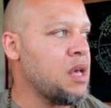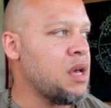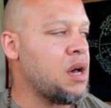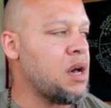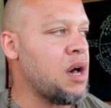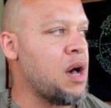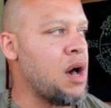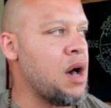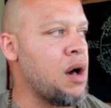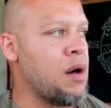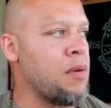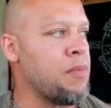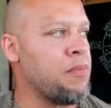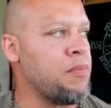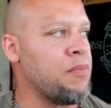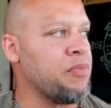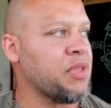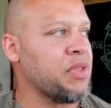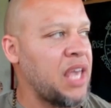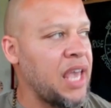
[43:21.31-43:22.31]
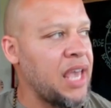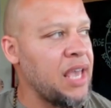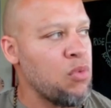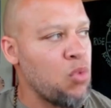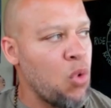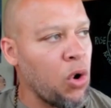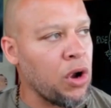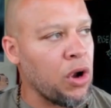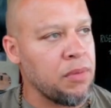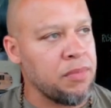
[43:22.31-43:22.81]
Um, king,
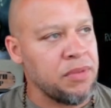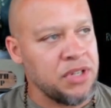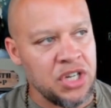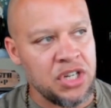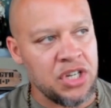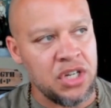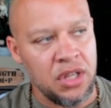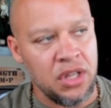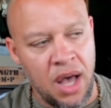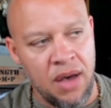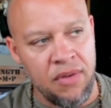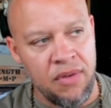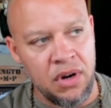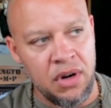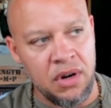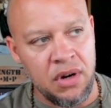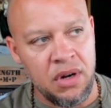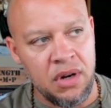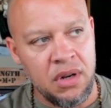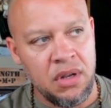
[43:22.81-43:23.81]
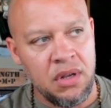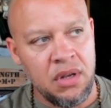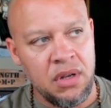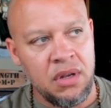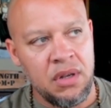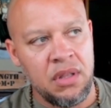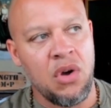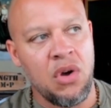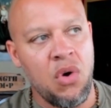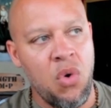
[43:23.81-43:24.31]
warrior, magician, lover,
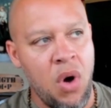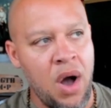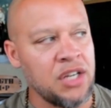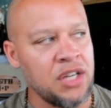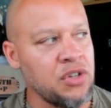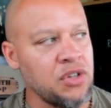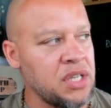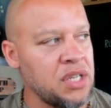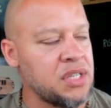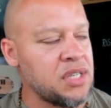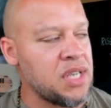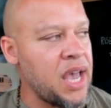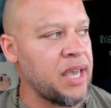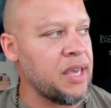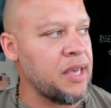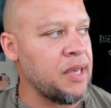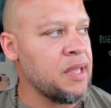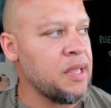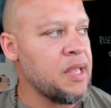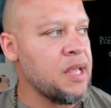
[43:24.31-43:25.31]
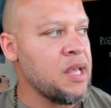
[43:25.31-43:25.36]
the quadrated psyche.